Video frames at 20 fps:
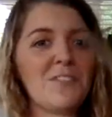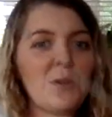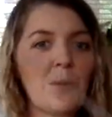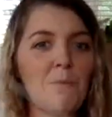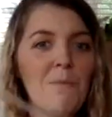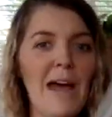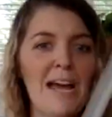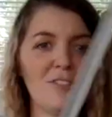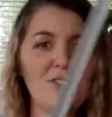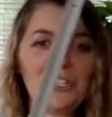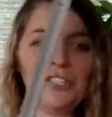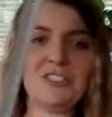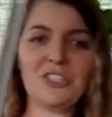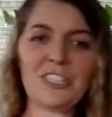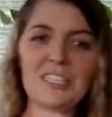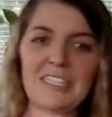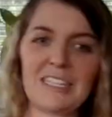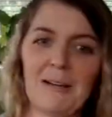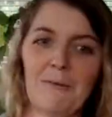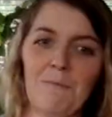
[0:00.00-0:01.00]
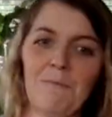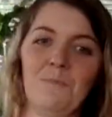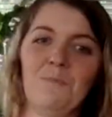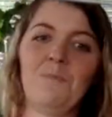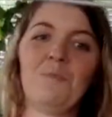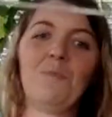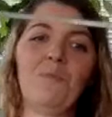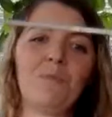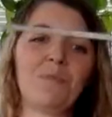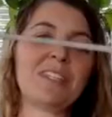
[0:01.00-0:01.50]
So imagine just a
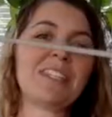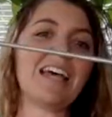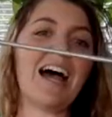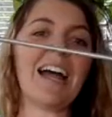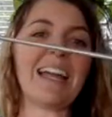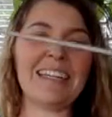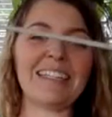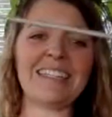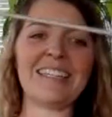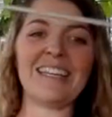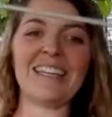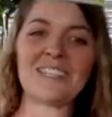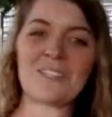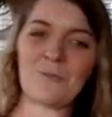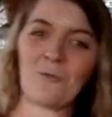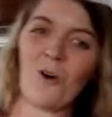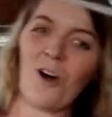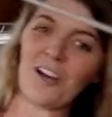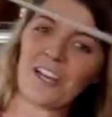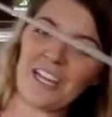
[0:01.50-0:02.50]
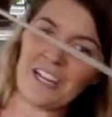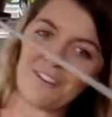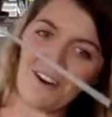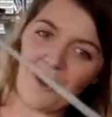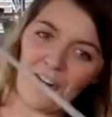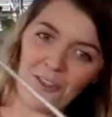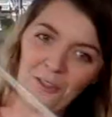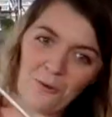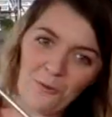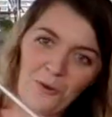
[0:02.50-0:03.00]
scientist walking
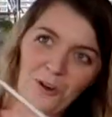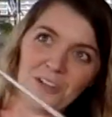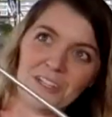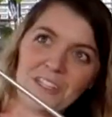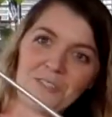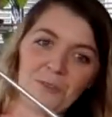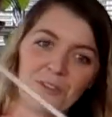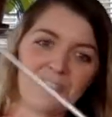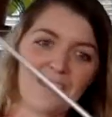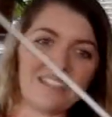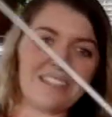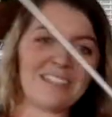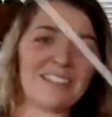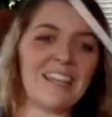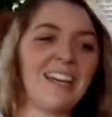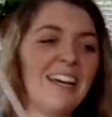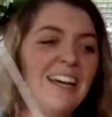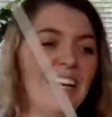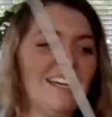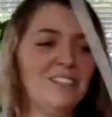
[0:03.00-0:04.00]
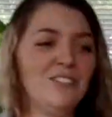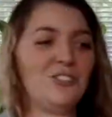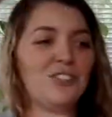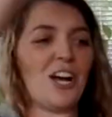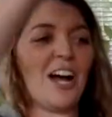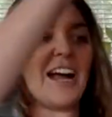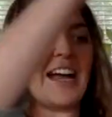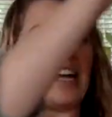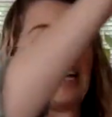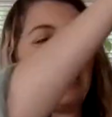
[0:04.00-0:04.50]
around in the woods with this
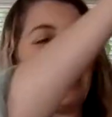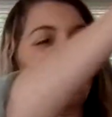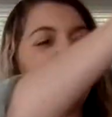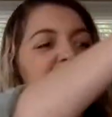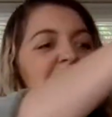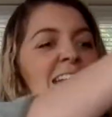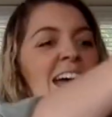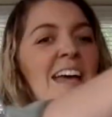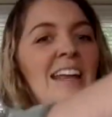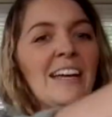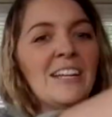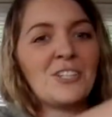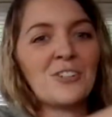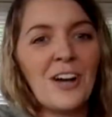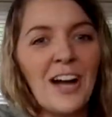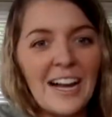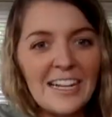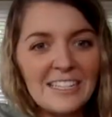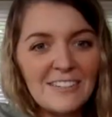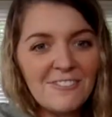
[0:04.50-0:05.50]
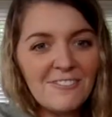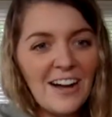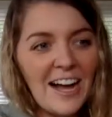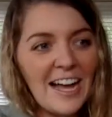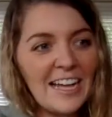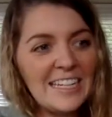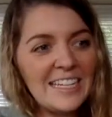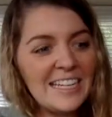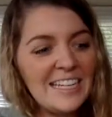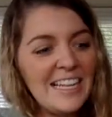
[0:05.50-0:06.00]
giant antenna trying to
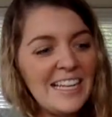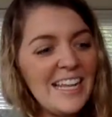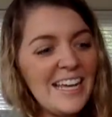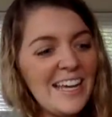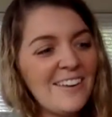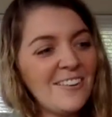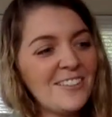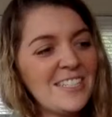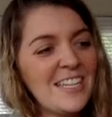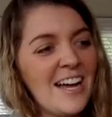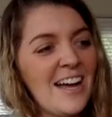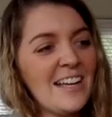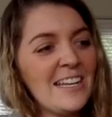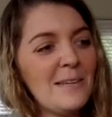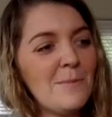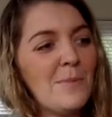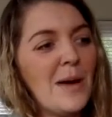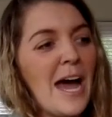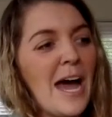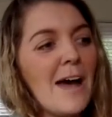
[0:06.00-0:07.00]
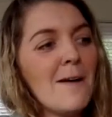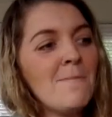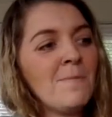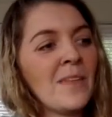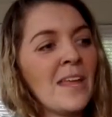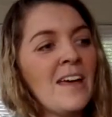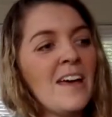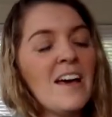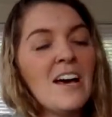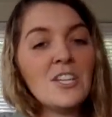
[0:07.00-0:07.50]
find a little tiny bat.
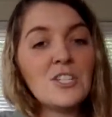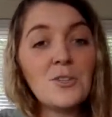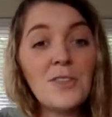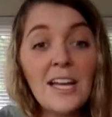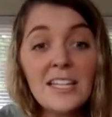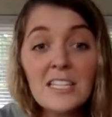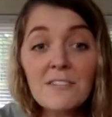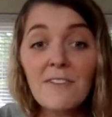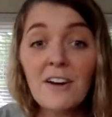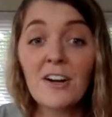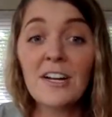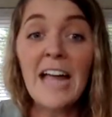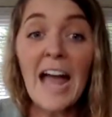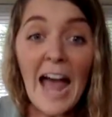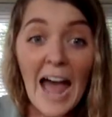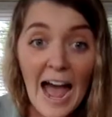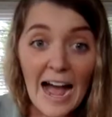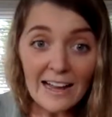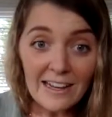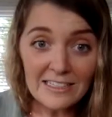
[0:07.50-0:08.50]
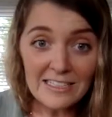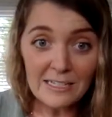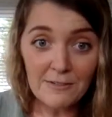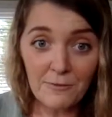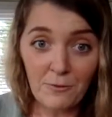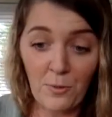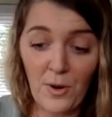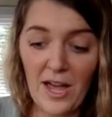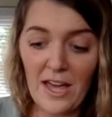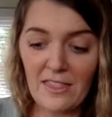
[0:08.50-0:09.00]
So that's a very
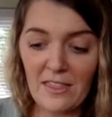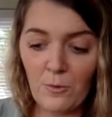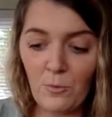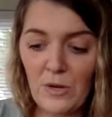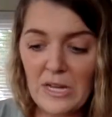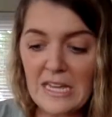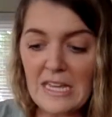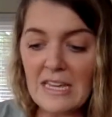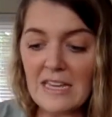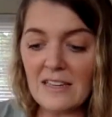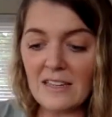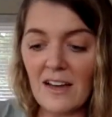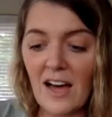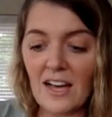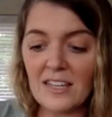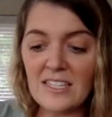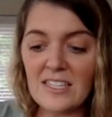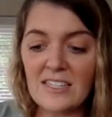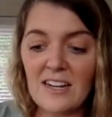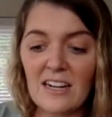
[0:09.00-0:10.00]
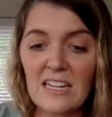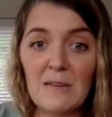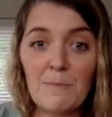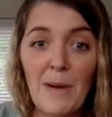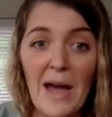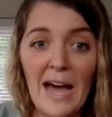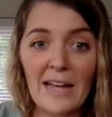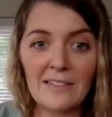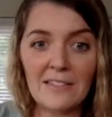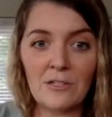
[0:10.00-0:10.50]
active way that we study
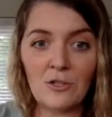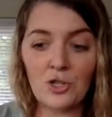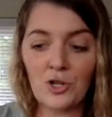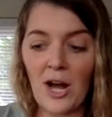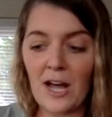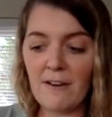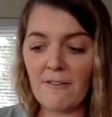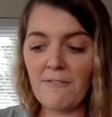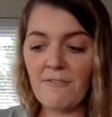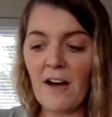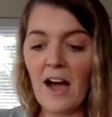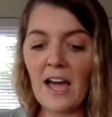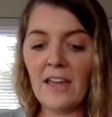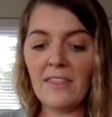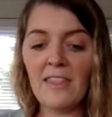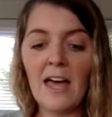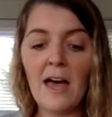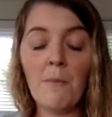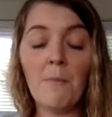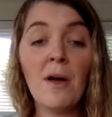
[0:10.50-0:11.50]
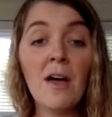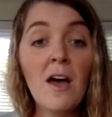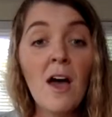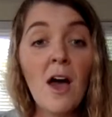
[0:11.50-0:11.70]
bats and try to find them.